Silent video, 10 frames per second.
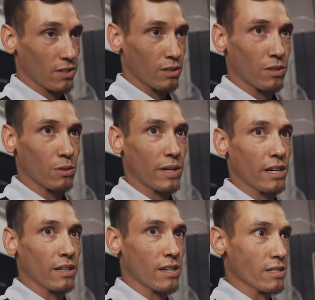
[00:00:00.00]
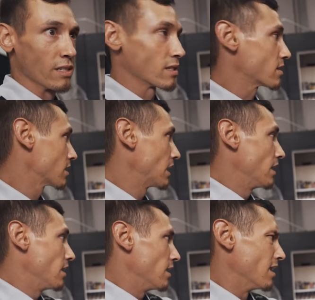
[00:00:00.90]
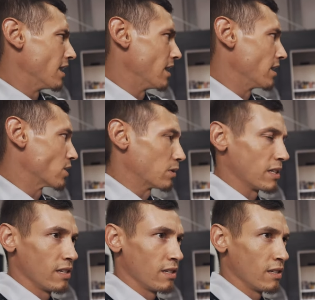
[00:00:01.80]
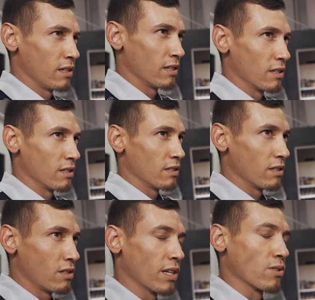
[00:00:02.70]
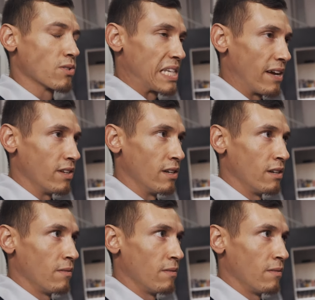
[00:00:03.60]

look really weird because it's a 20, 2007.